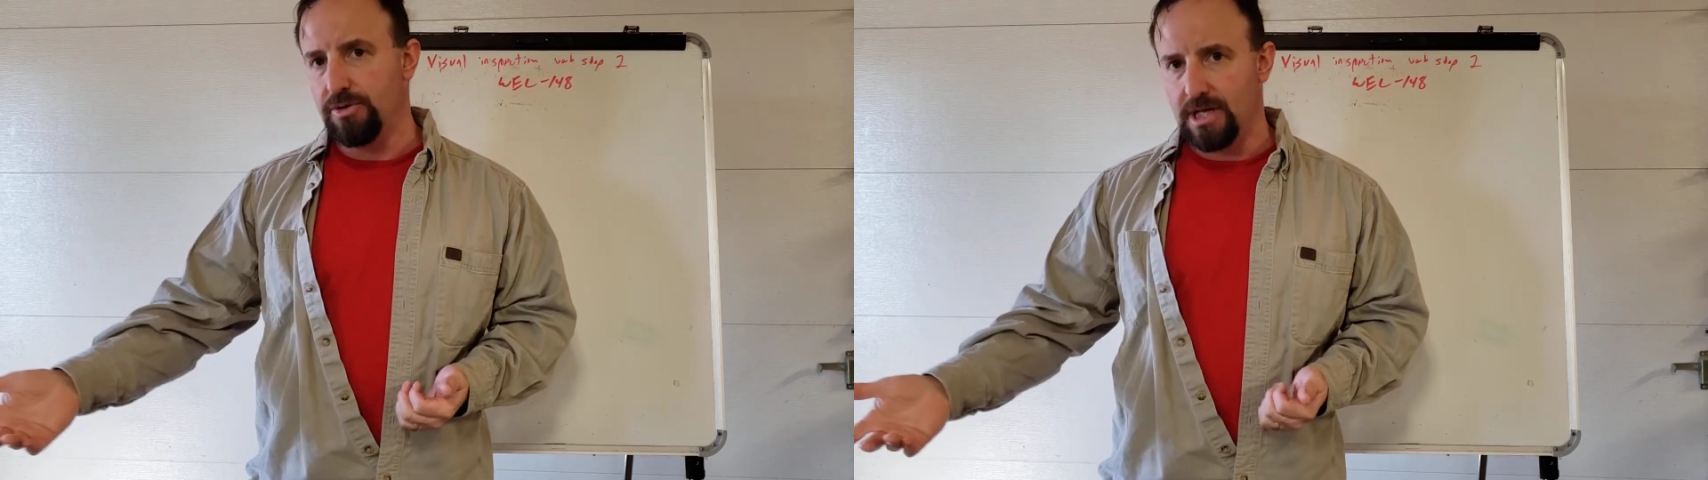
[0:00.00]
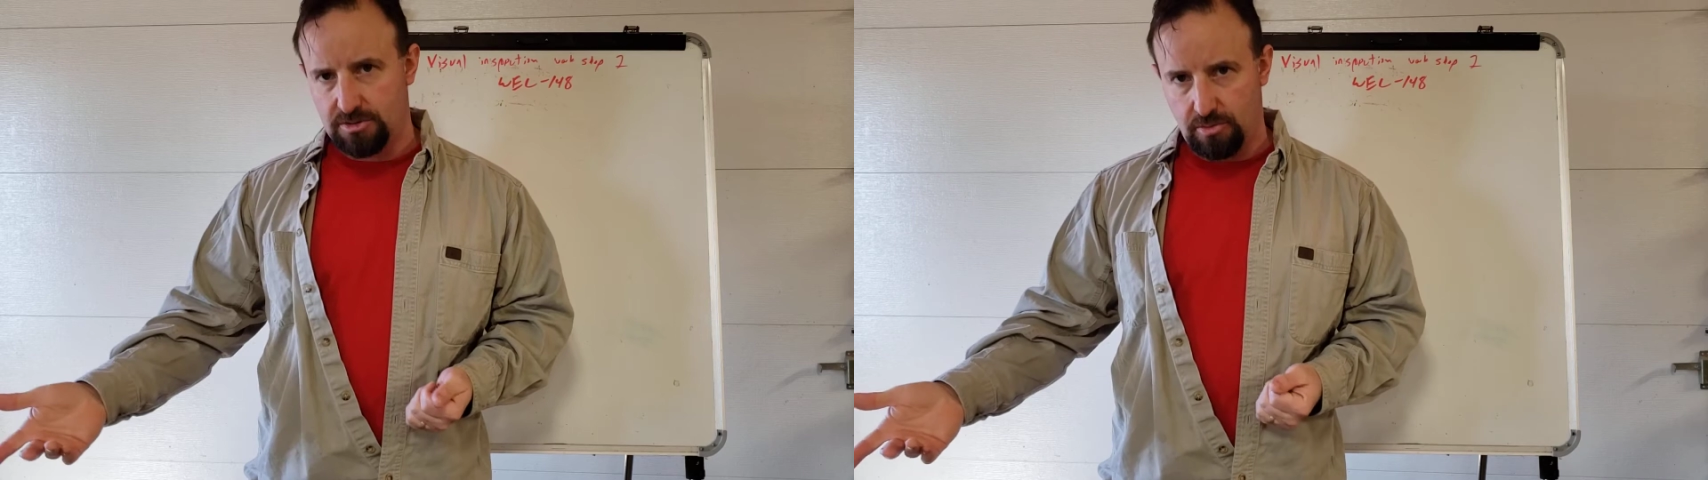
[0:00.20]

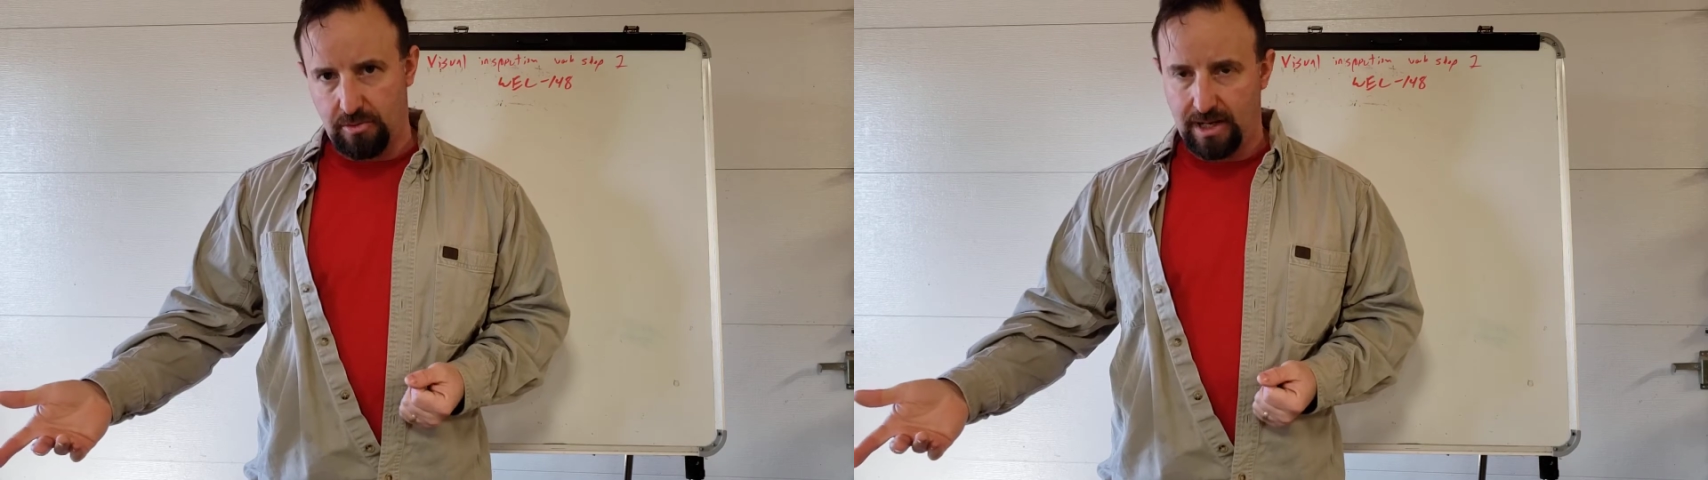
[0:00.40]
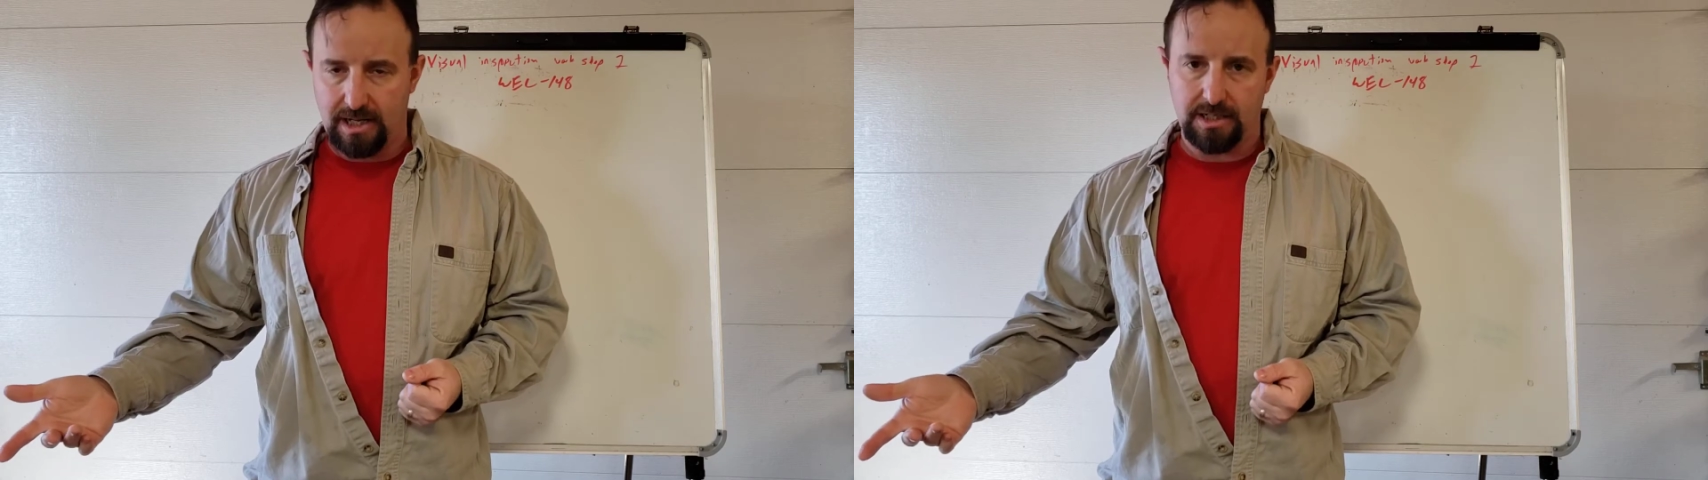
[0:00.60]
that's when we
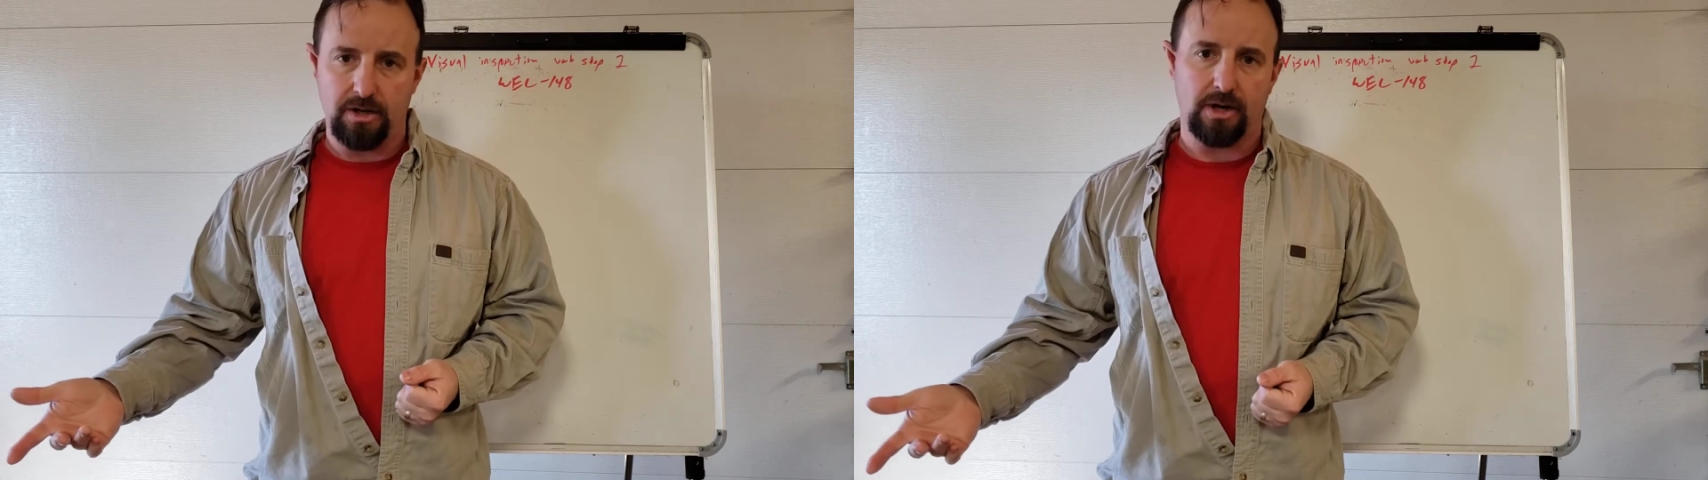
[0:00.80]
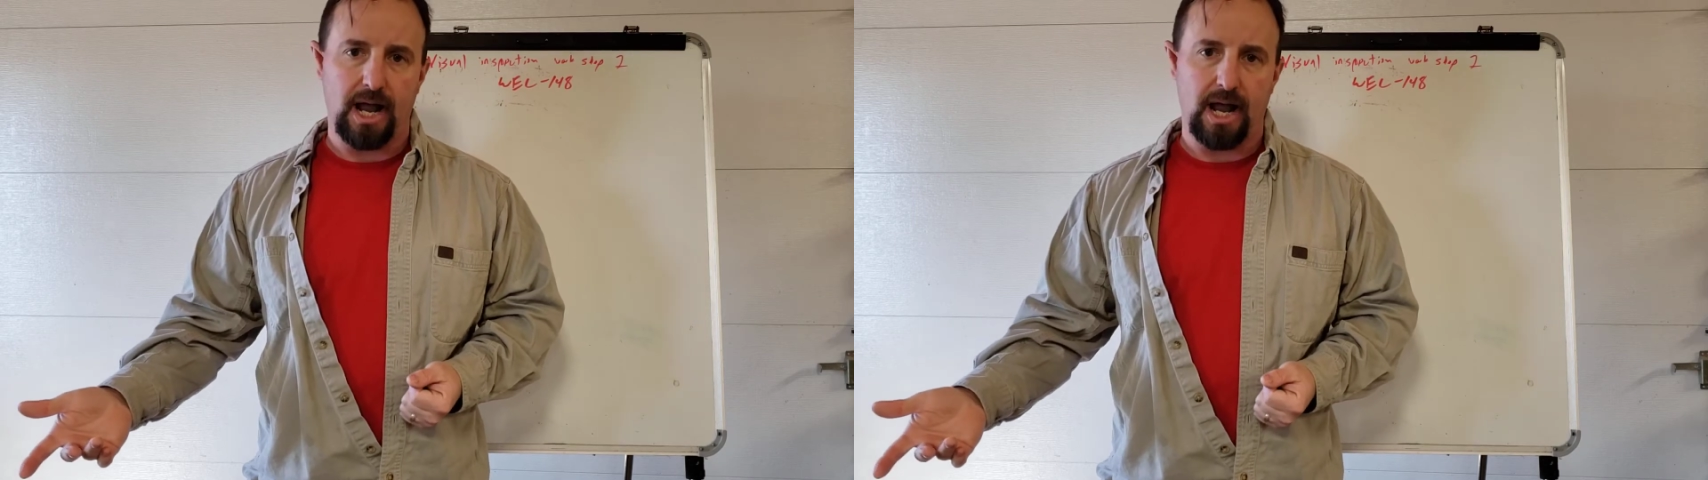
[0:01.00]
get into your